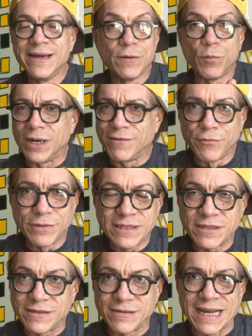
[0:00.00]
whatever
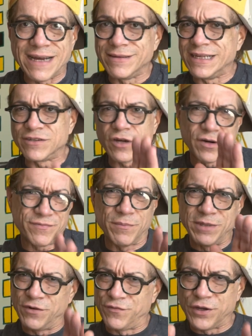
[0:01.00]
reasons, it's hard for
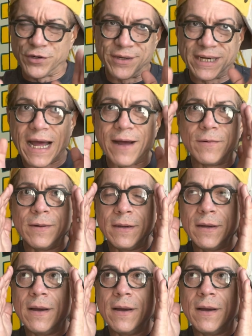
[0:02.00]
me to figure it out.